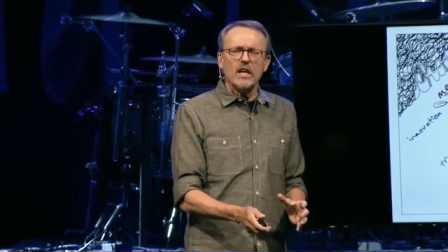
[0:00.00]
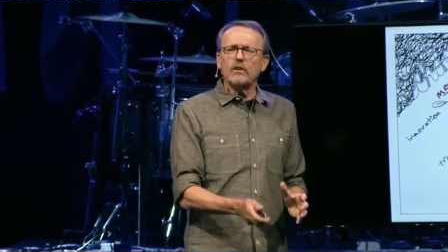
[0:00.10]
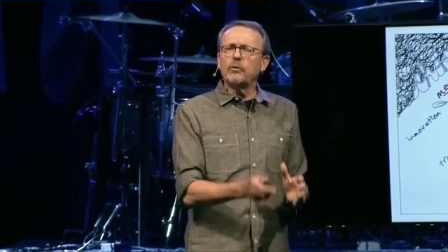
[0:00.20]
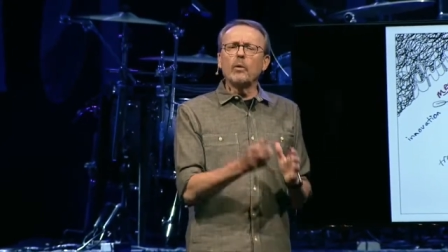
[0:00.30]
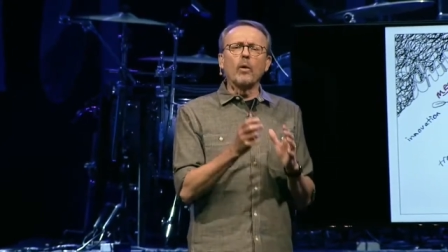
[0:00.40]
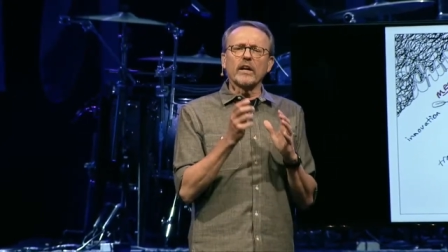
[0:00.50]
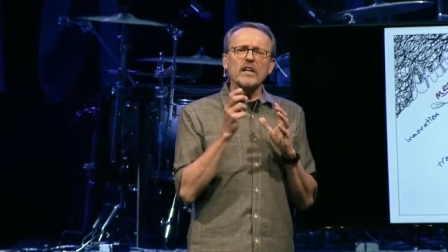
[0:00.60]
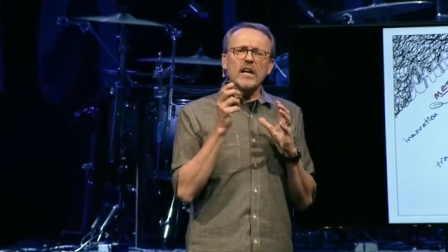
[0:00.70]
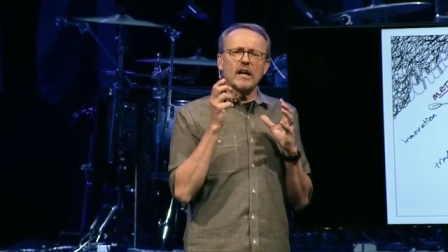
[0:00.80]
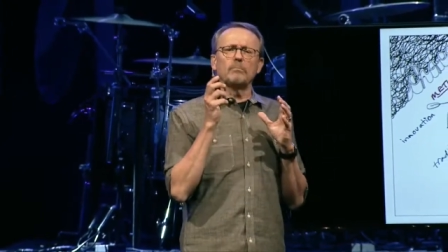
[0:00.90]
if we want to
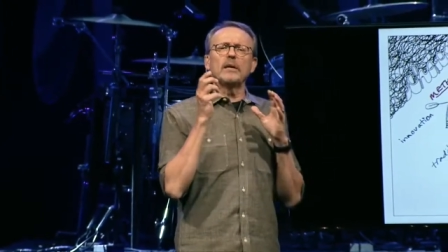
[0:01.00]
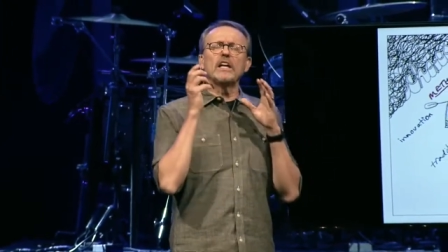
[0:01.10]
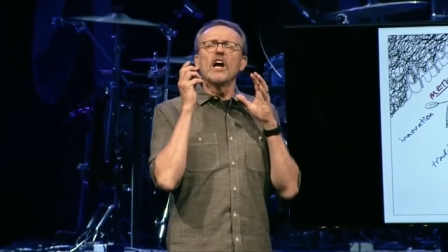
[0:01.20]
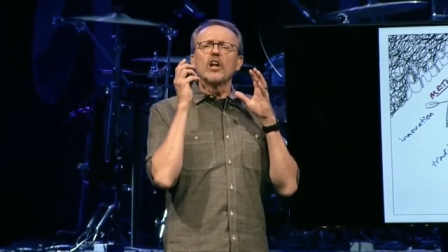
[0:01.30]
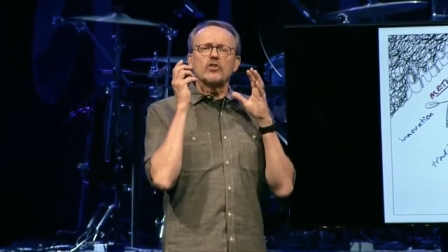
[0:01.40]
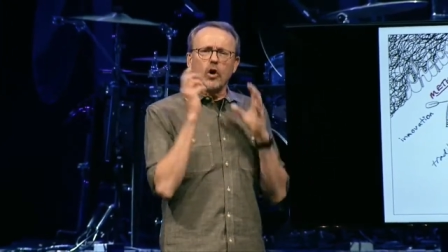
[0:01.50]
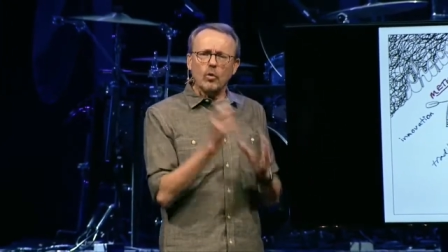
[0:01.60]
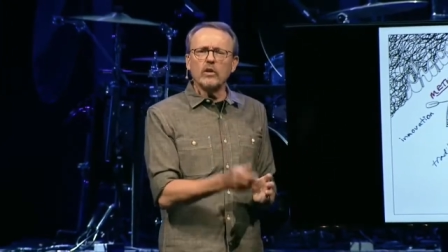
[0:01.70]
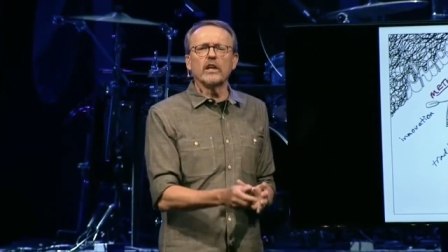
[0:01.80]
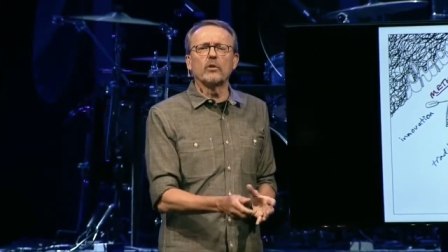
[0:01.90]
not be
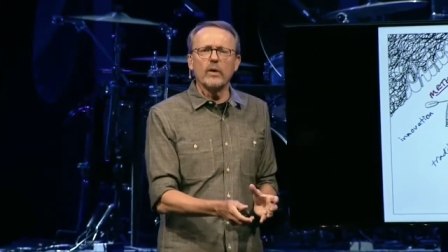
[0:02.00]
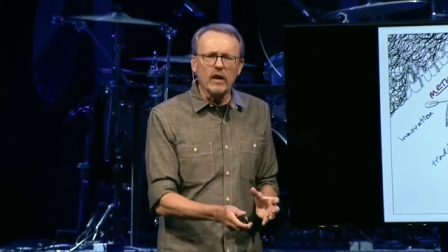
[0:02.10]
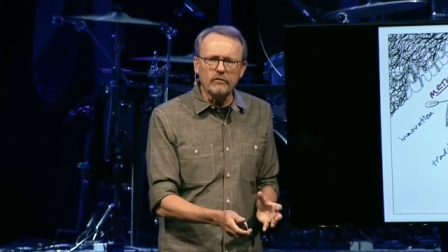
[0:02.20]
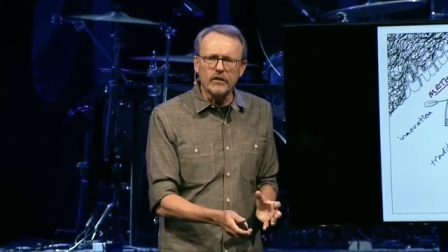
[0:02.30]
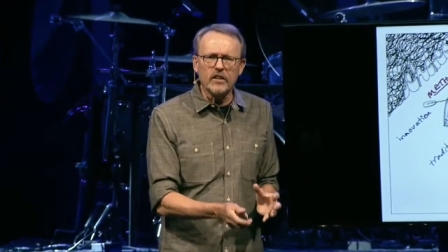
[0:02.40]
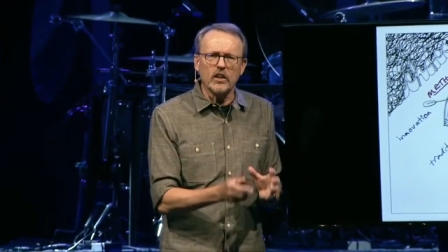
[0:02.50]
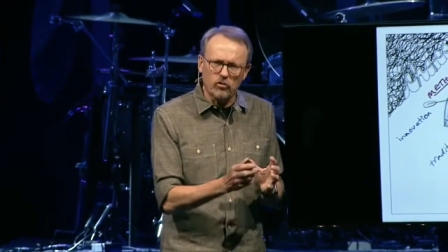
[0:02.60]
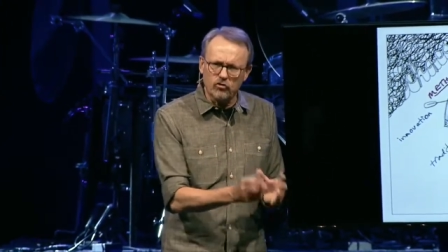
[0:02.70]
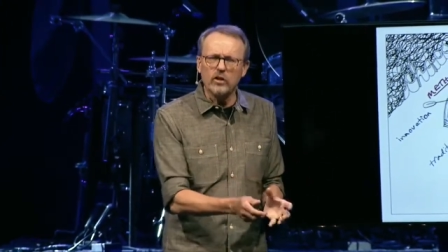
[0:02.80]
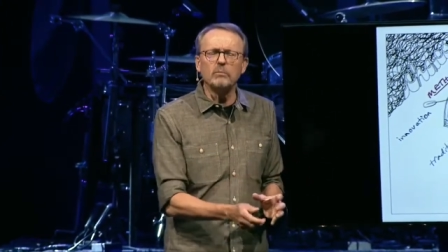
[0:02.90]
totally irrelevant
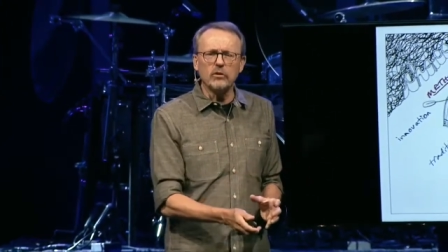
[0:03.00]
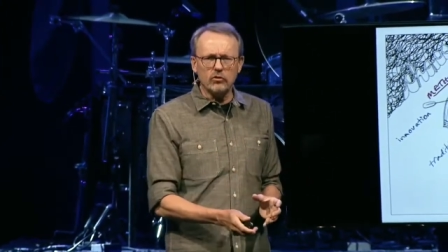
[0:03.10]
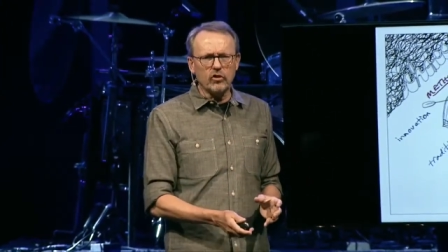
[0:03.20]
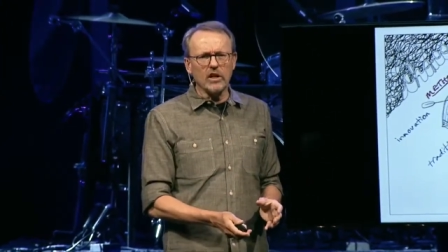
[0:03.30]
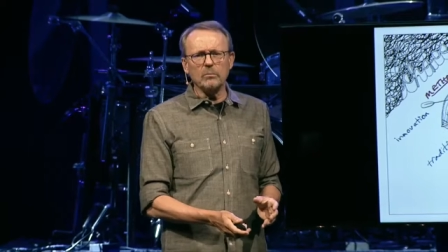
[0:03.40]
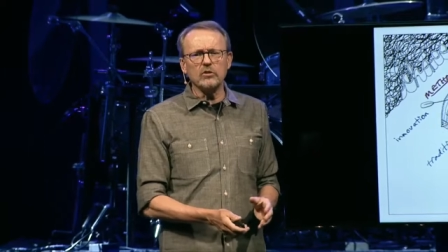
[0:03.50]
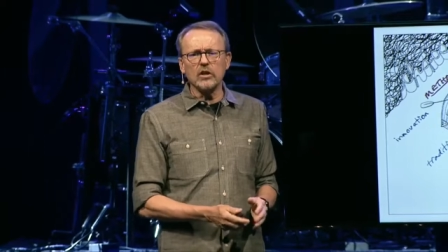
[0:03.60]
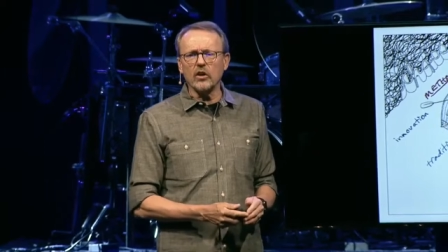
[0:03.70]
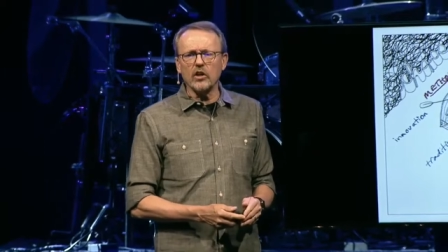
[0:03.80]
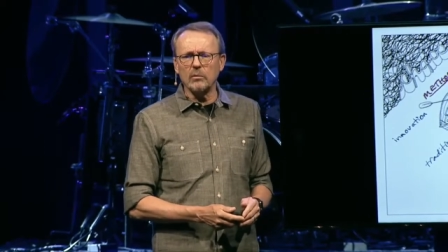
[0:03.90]
history museums in
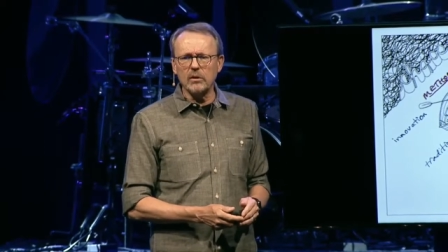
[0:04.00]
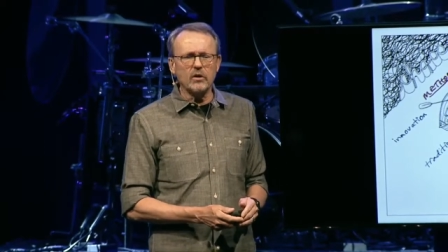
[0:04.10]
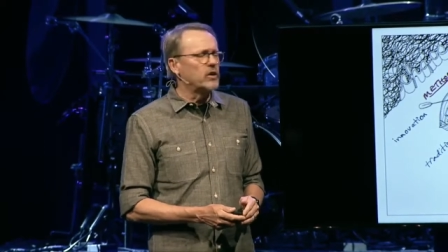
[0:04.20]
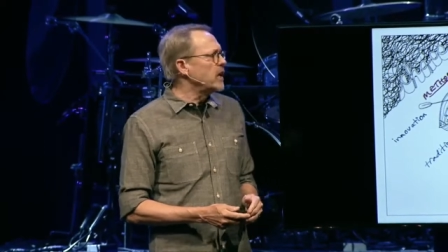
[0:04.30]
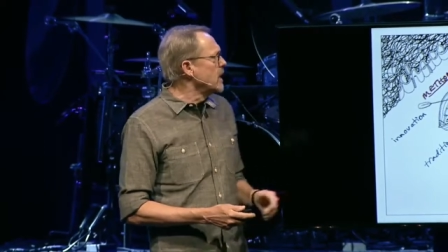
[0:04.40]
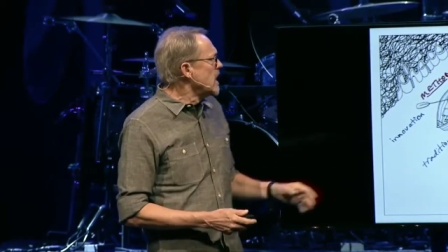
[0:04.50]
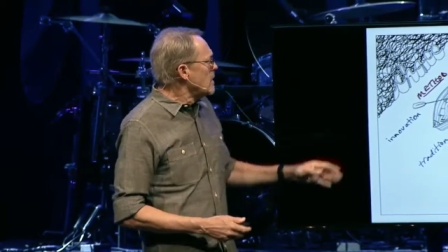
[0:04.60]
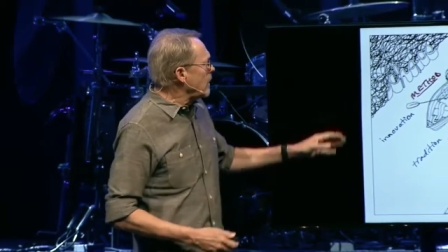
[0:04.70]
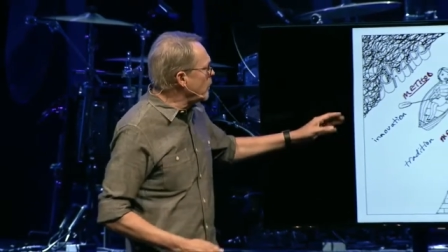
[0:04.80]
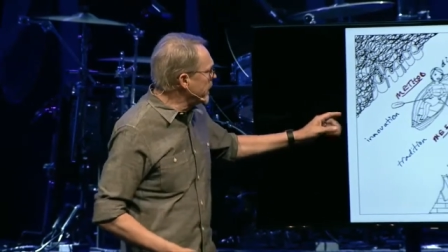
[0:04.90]
our community.
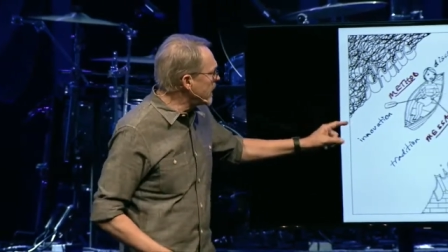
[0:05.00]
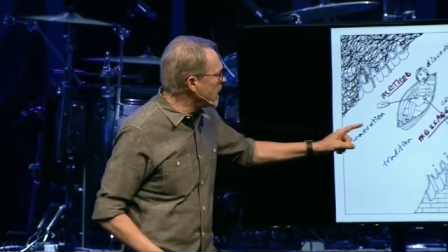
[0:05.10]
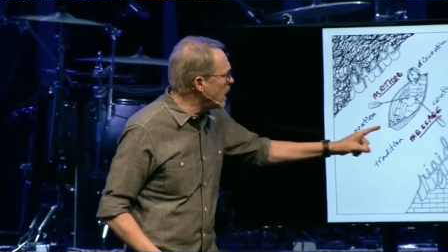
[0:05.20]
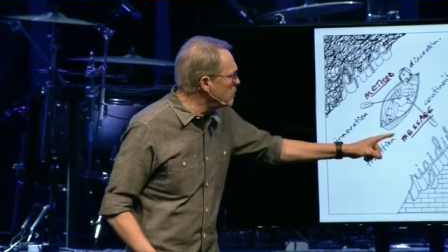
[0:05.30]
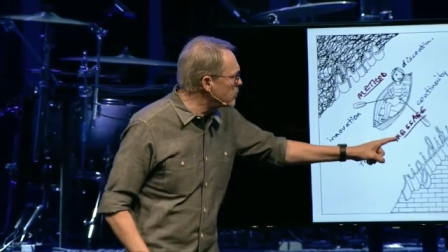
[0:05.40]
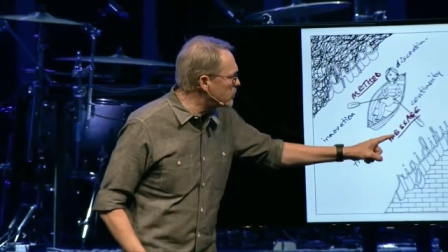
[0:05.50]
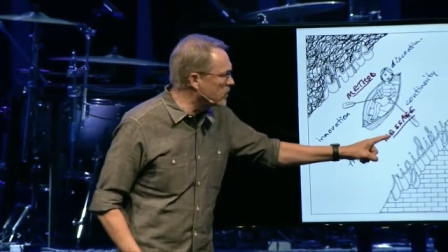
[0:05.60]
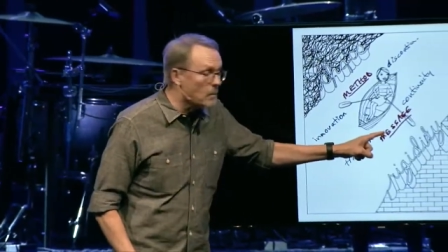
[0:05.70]
But when it comes to the